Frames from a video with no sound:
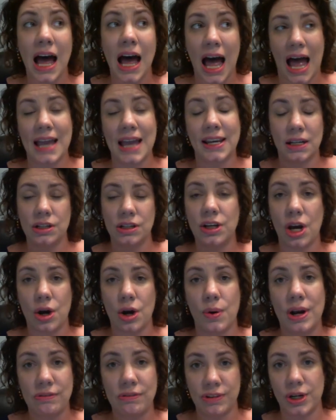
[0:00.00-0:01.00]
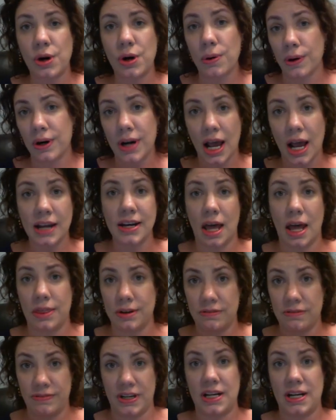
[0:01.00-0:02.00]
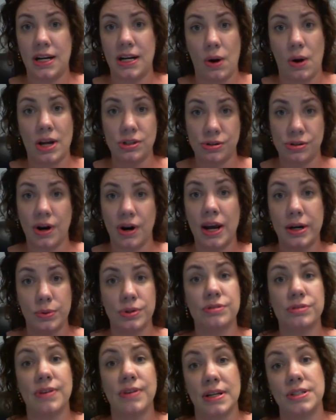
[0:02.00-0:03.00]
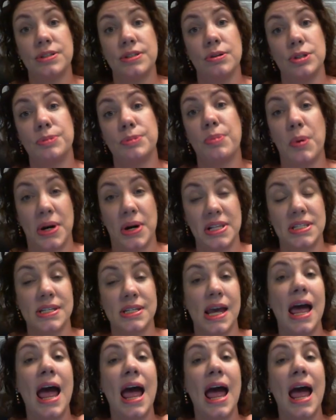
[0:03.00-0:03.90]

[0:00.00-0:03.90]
I can go and record another video and try to address those points.